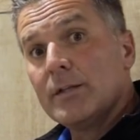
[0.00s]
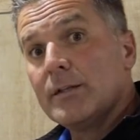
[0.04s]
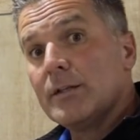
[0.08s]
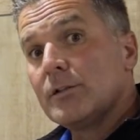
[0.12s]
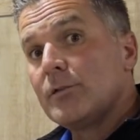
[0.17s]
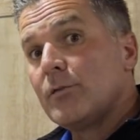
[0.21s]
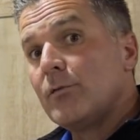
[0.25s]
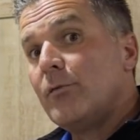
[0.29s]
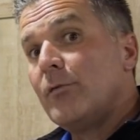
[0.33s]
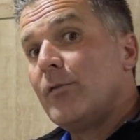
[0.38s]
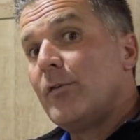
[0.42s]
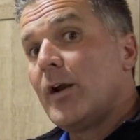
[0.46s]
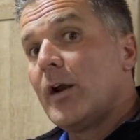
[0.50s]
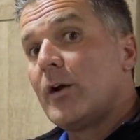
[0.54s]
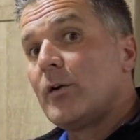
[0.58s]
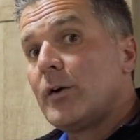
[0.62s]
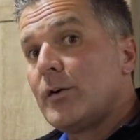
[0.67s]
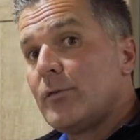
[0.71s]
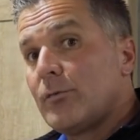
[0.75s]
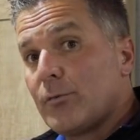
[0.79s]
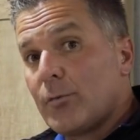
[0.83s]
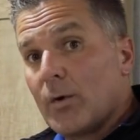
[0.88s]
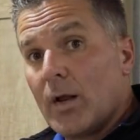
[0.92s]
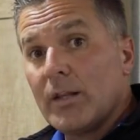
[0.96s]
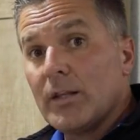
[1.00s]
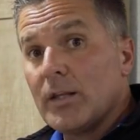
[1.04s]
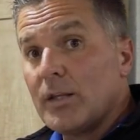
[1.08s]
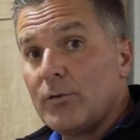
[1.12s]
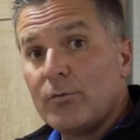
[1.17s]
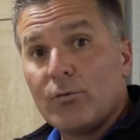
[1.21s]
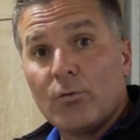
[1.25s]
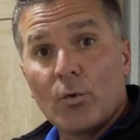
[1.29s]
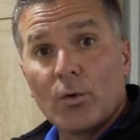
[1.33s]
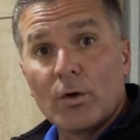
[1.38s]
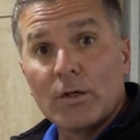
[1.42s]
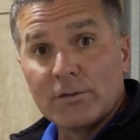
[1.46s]
that's very friendly
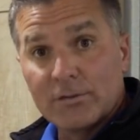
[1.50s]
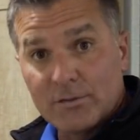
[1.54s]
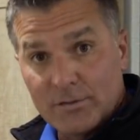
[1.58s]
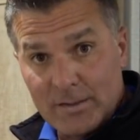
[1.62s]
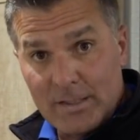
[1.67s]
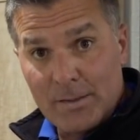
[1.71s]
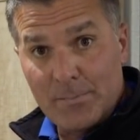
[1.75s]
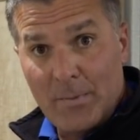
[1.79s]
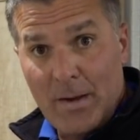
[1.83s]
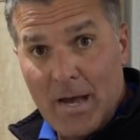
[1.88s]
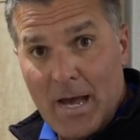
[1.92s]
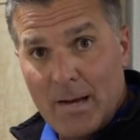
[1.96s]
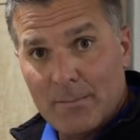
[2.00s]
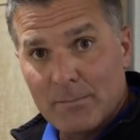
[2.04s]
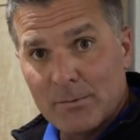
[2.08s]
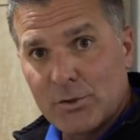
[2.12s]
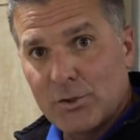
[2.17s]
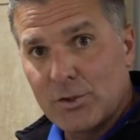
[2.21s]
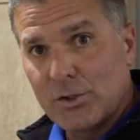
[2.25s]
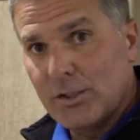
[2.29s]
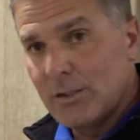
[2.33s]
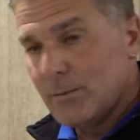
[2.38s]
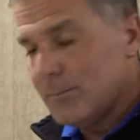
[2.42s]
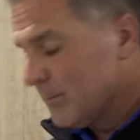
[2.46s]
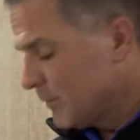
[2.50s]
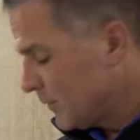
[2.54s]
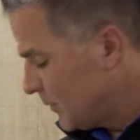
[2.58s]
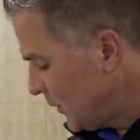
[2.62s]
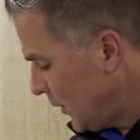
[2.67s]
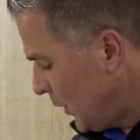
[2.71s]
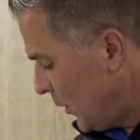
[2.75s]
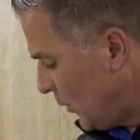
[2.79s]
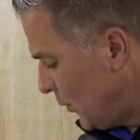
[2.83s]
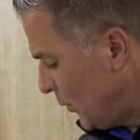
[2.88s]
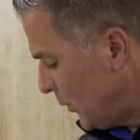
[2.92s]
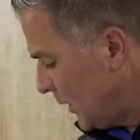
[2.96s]
for a CPAP machine.
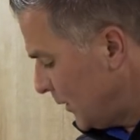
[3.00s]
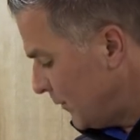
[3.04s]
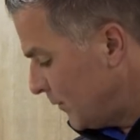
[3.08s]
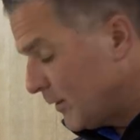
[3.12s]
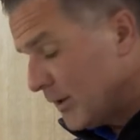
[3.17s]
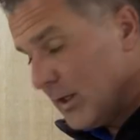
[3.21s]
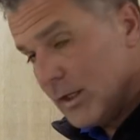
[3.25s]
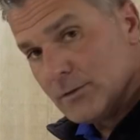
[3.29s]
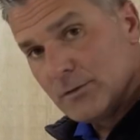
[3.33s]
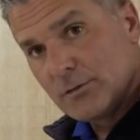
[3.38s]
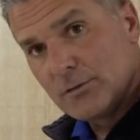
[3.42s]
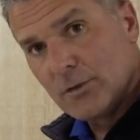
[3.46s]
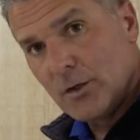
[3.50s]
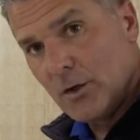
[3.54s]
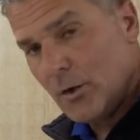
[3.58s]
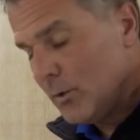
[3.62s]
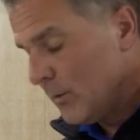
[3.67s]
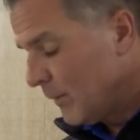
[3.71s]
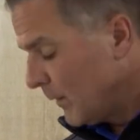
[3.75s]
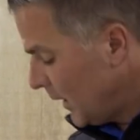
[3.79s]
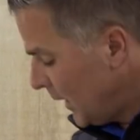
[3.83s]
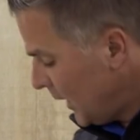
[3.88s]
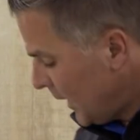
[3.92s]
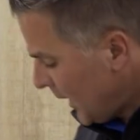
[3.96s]
So we've done so.